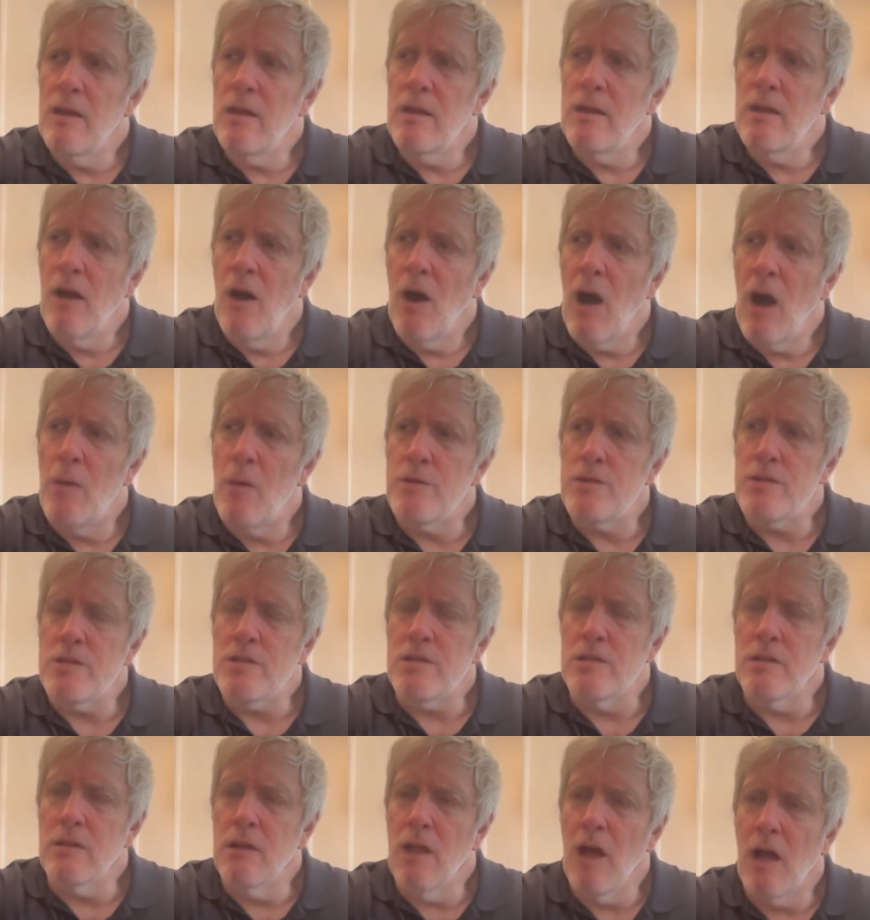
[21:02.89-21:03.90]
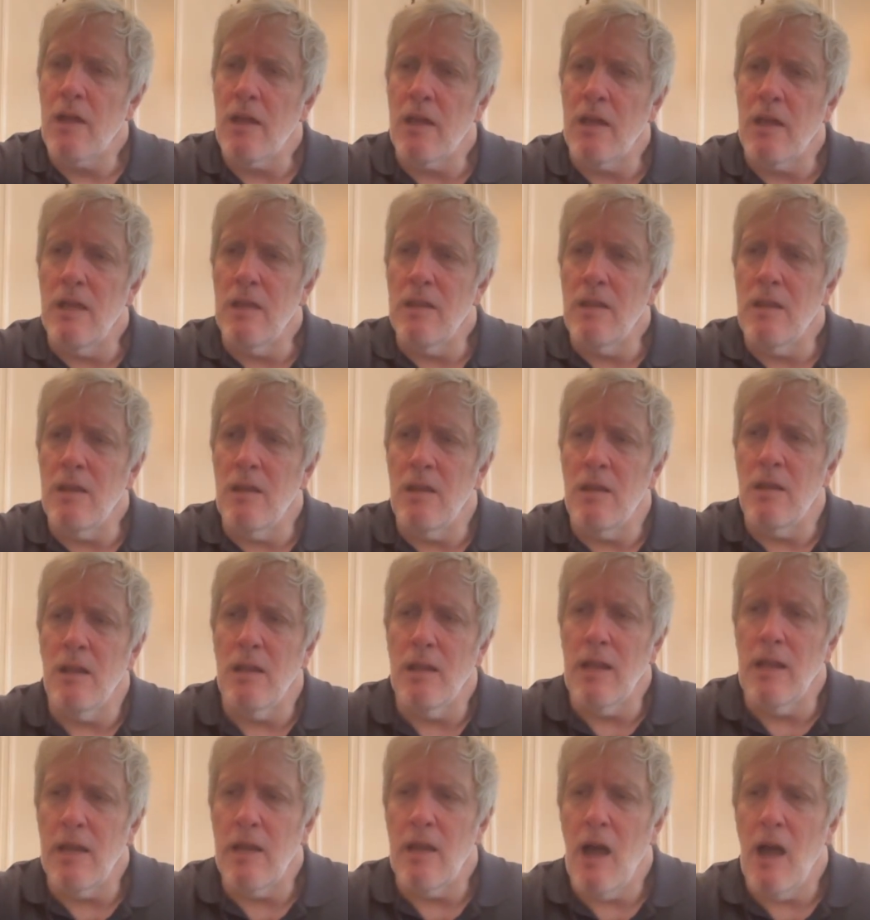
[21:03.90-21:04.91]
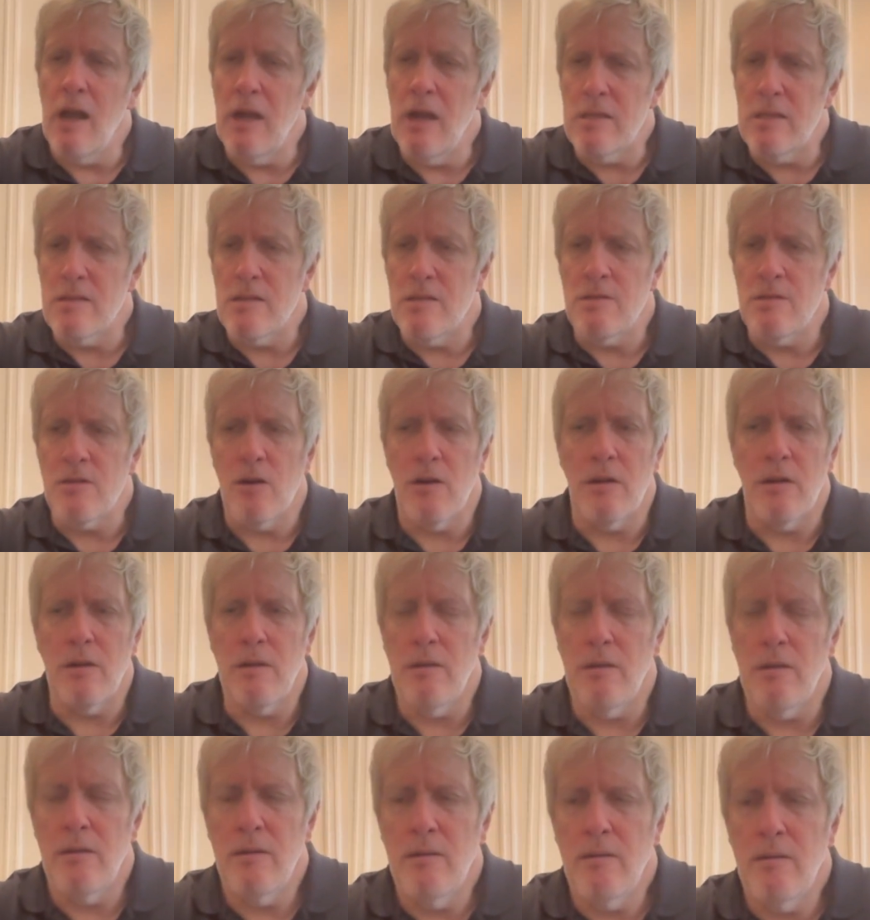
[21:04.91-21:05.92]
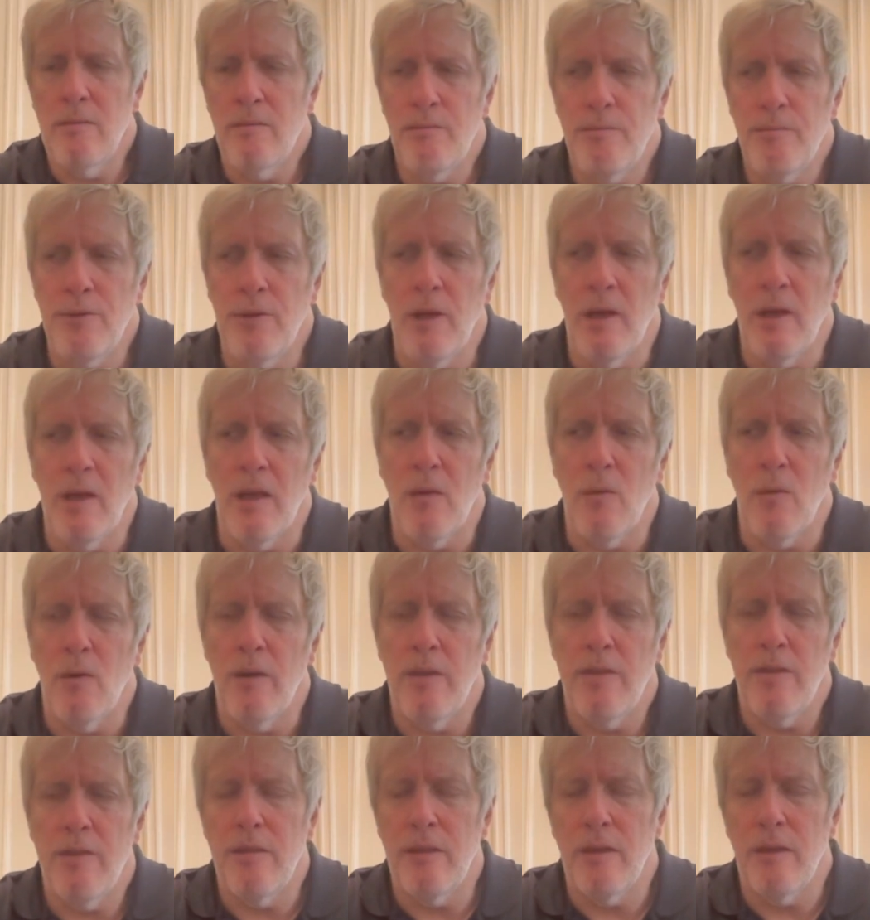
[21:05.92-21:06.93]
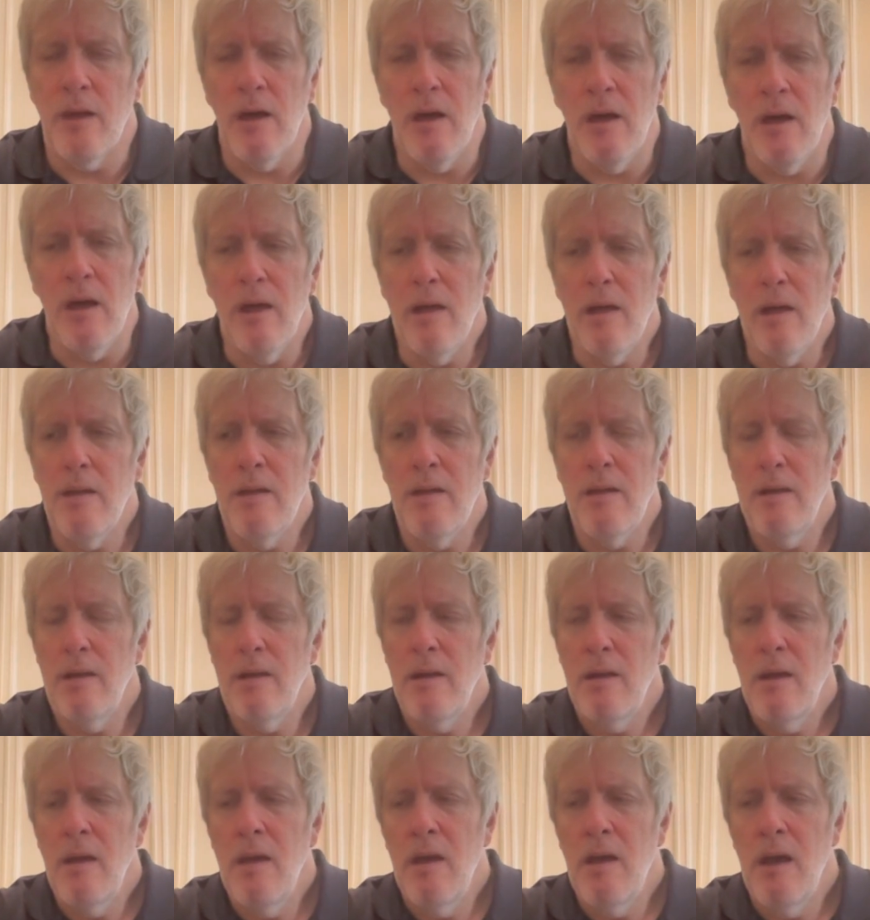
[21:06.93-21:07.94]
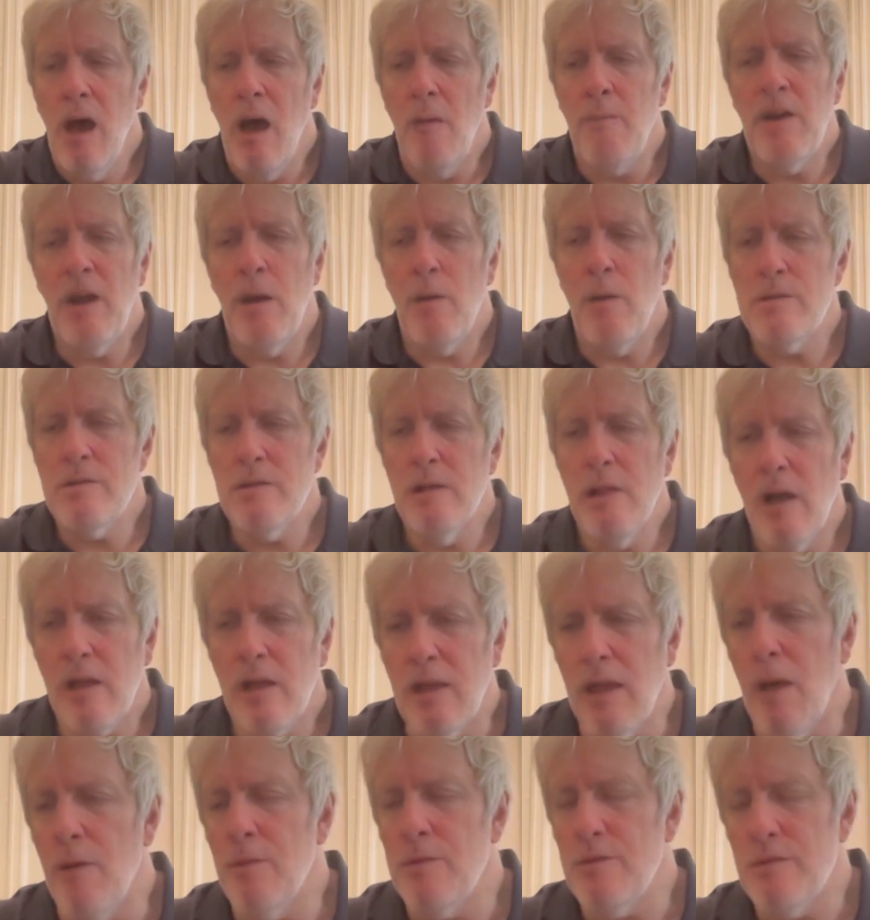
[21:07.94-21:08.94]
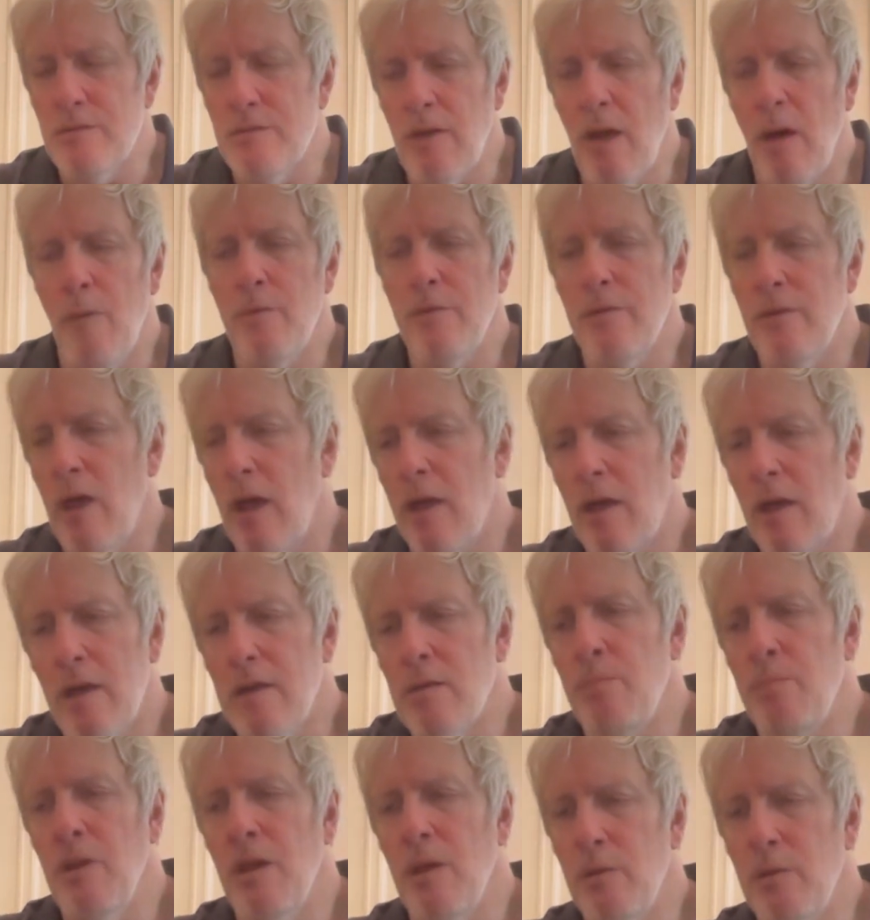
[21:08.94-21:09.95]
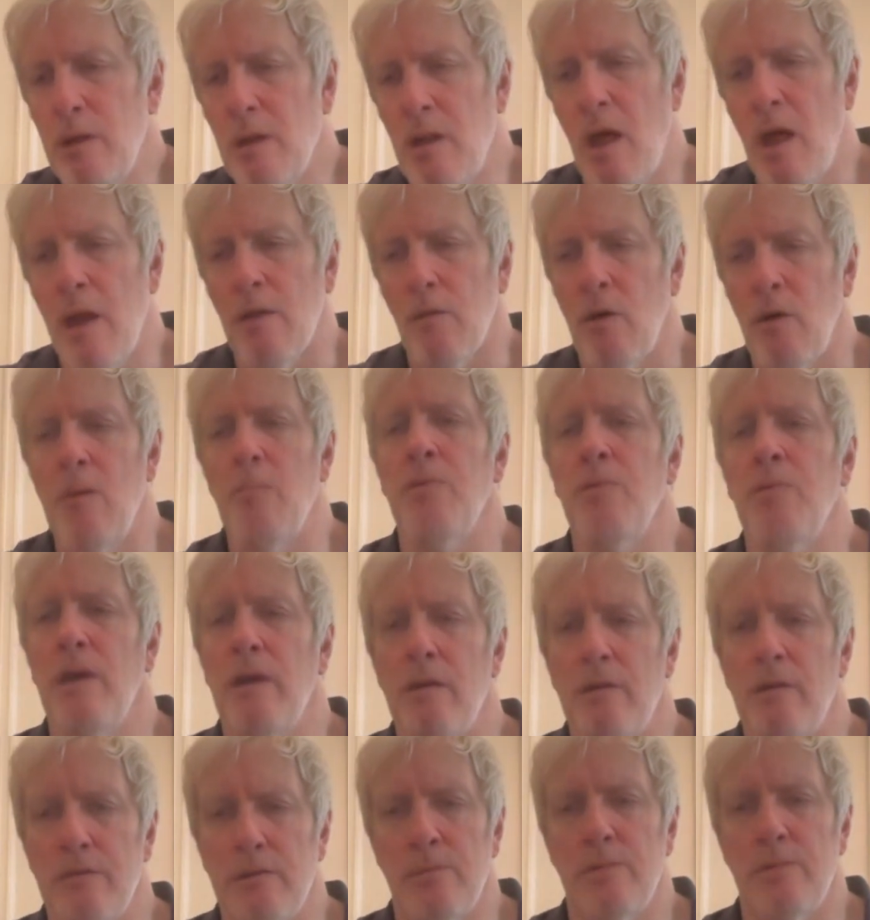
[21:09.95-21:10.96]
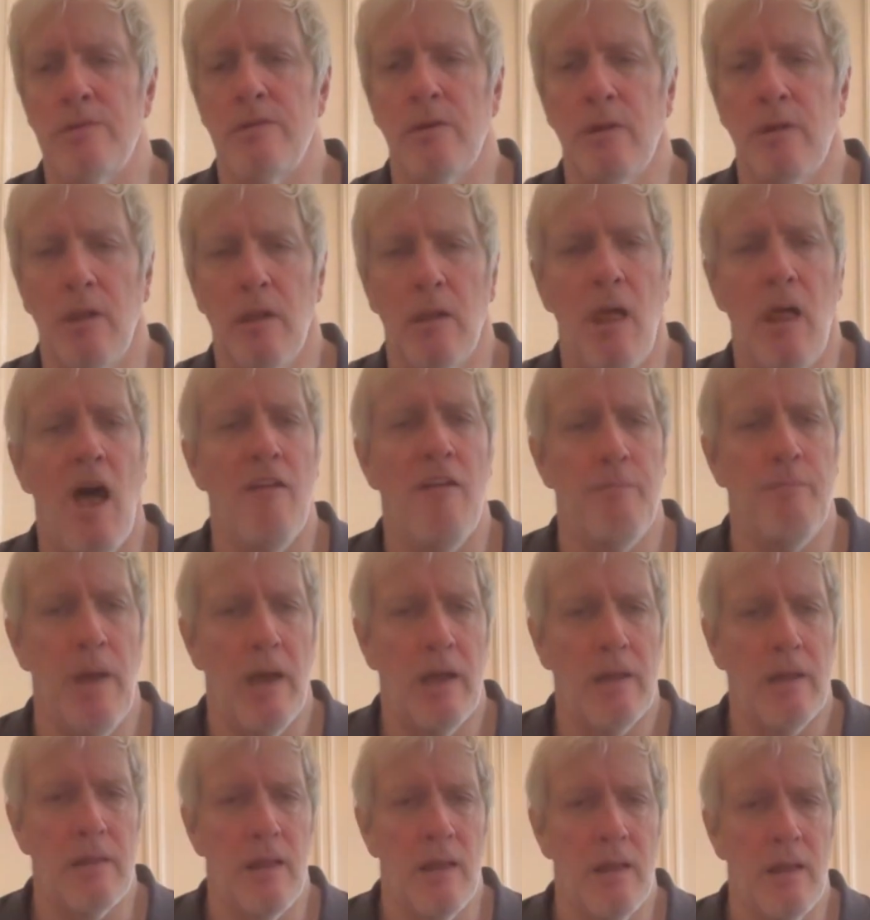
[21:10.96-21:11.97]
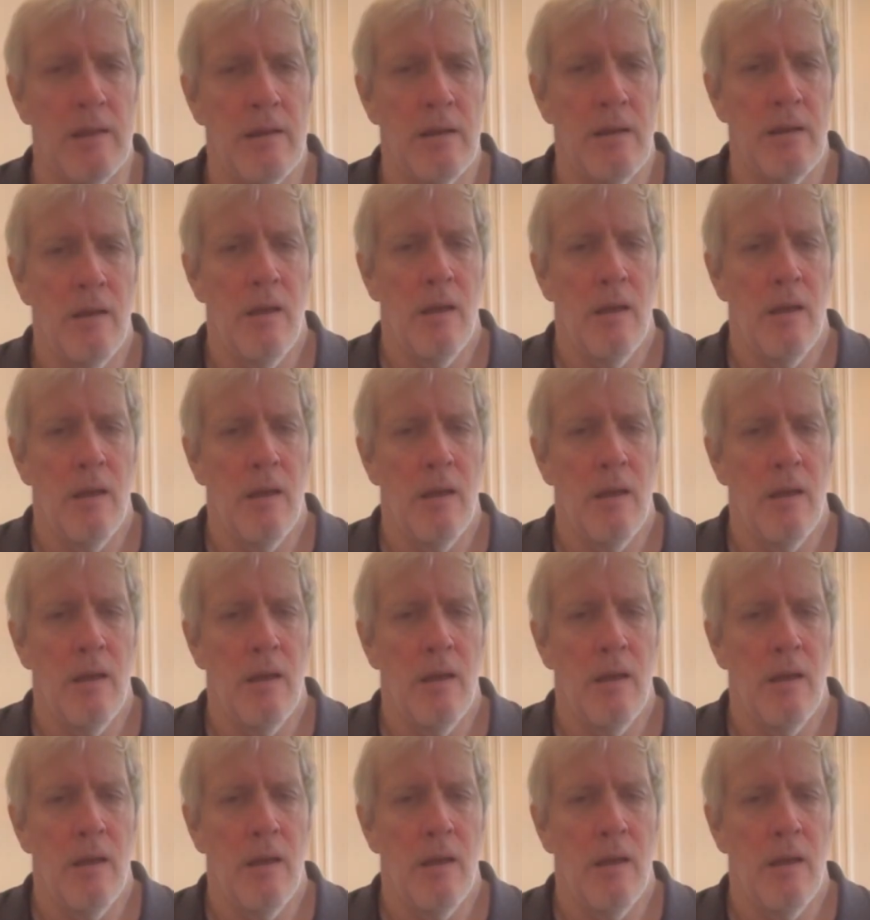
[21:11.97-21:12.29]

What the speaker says: I was just lucky in the late 90s. I started playing with I mean, I was lucky. I got to play with a lot of great players that were still alive back then.